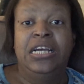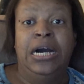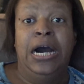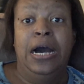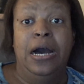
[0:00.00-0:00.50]

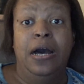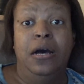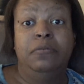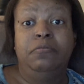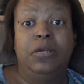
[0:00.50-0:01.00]

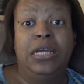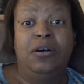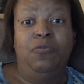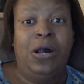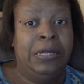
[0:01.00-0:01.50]
while
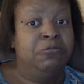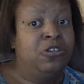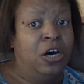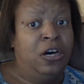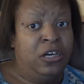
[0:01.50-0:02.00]
I'm
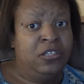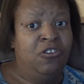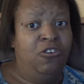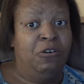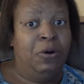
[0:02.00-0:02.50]

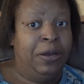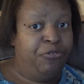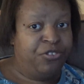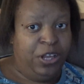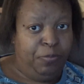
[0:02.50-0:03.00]
gone or while I'm
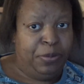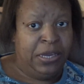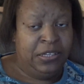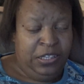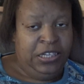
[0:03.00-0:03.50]

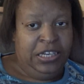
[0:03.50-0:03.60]
sleeping.